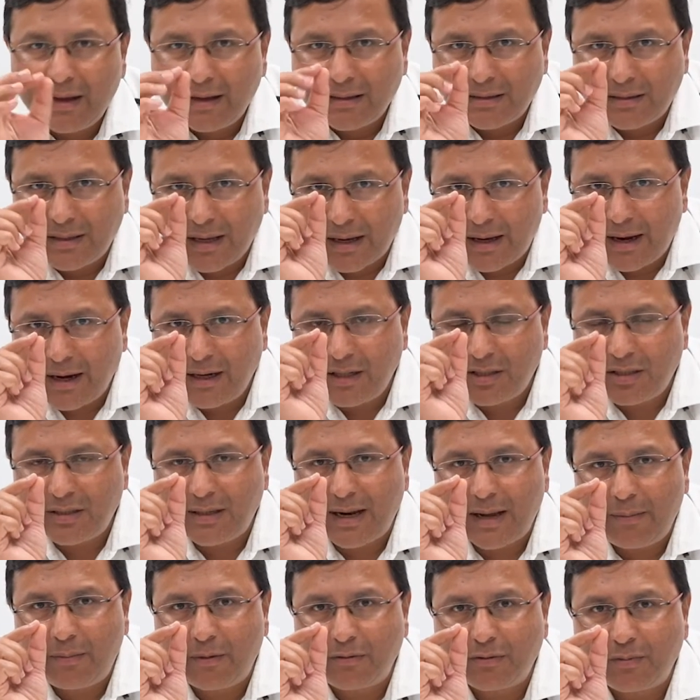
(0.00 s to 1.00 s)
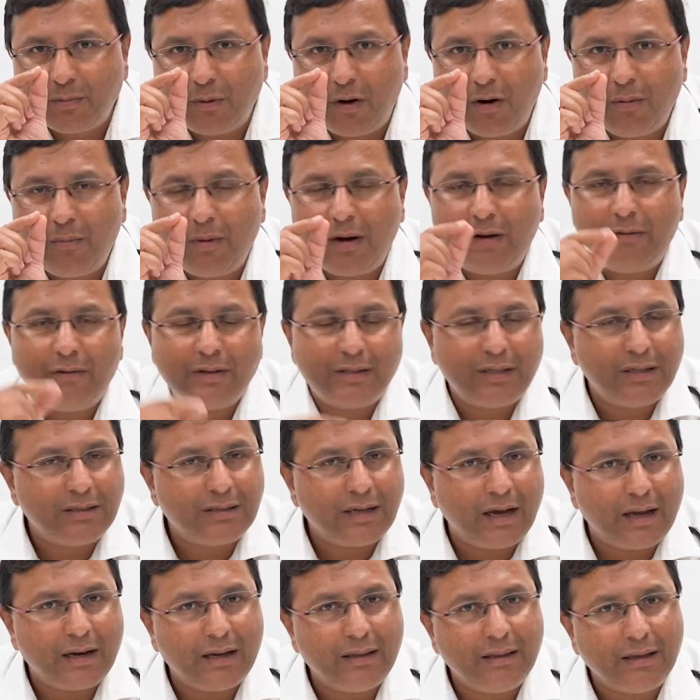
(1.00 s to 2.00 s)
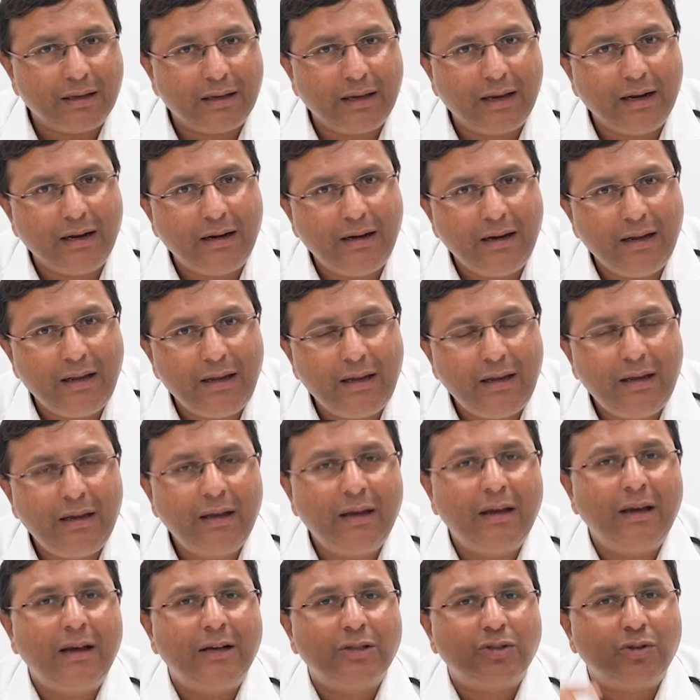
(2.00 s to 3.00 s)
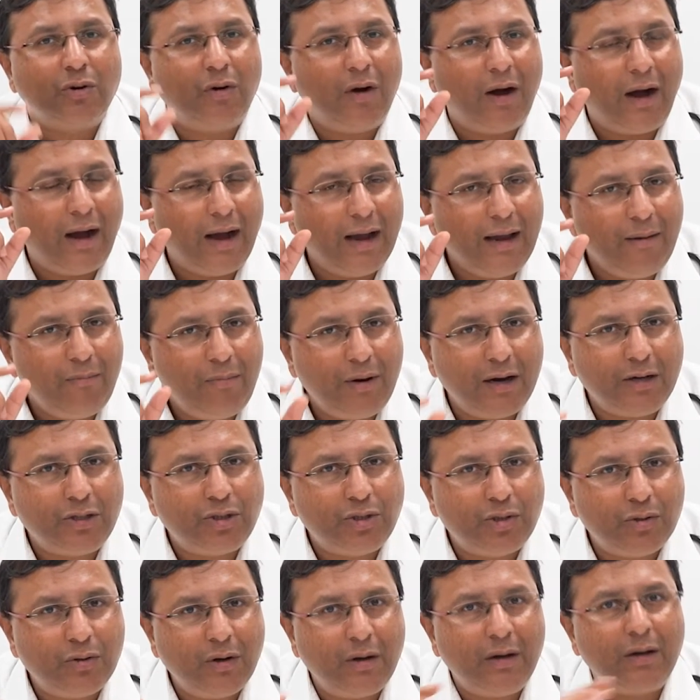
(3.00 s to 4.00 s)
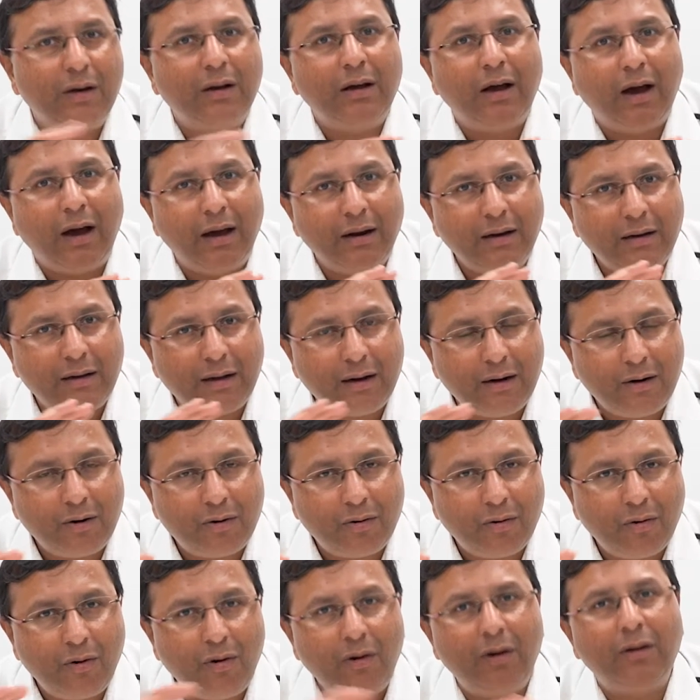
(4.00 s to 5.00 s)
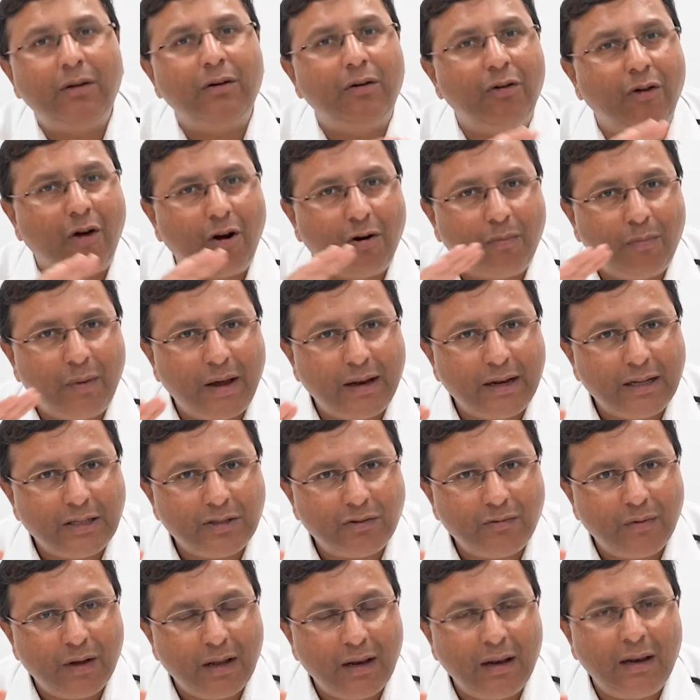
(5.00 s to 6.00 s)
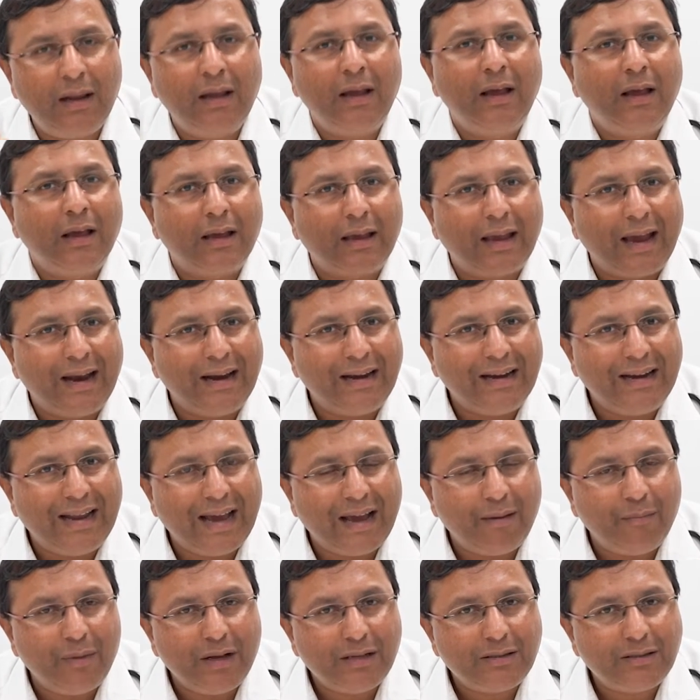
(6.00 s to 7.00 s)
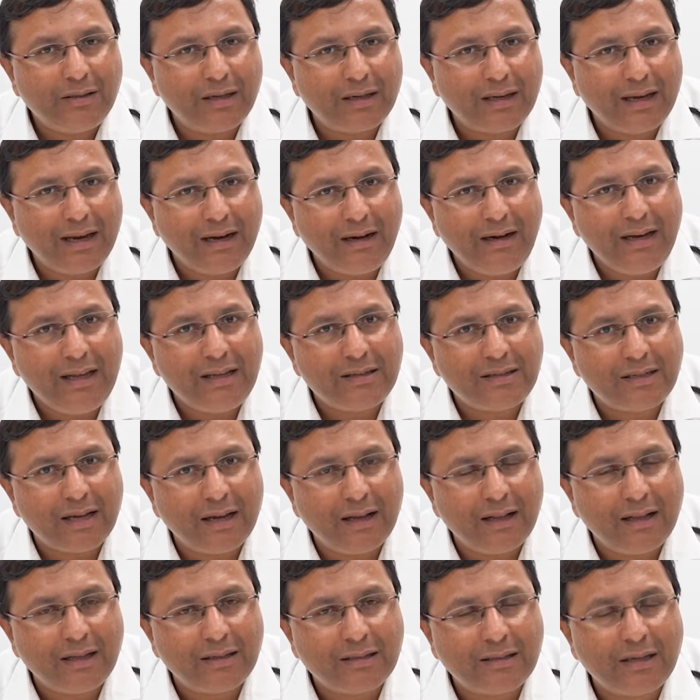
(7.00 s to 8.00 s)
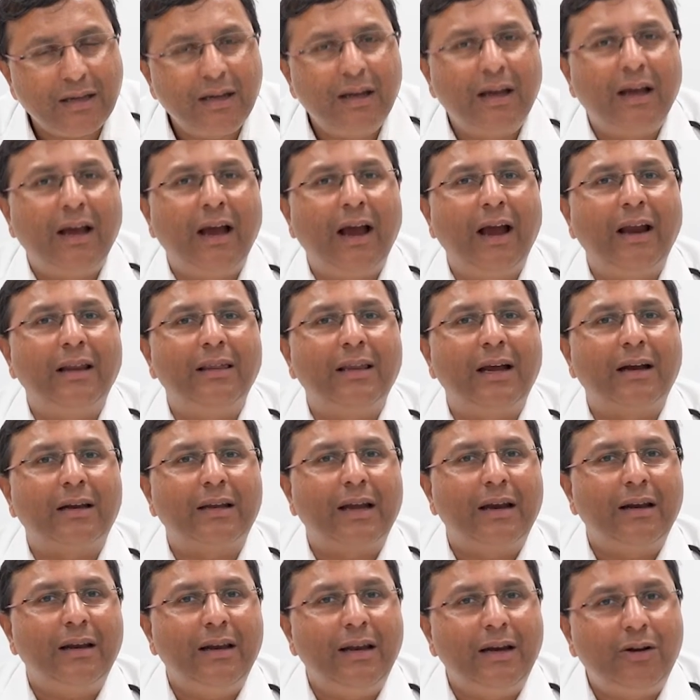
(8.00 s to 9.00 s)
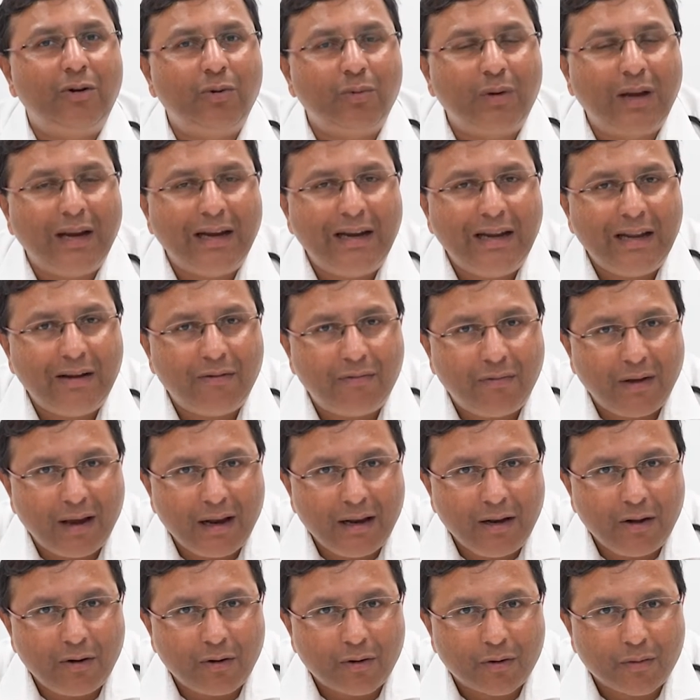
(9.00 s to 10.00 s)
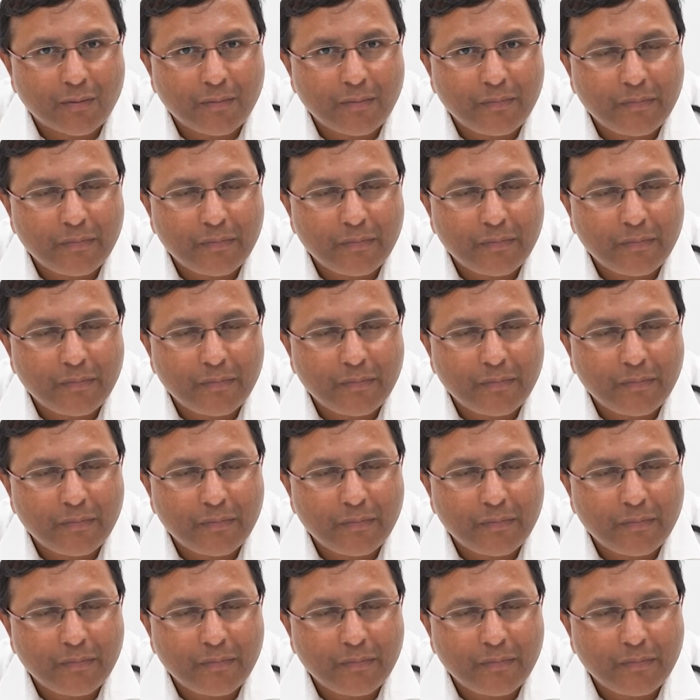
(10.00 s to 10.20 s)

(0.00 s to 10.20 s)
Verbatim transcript: Second type of small blood vessels are in the kidney. So high blood sugar, uncontrolled, not managed well, can damage the kidney cells, and that can lead to kidney failure.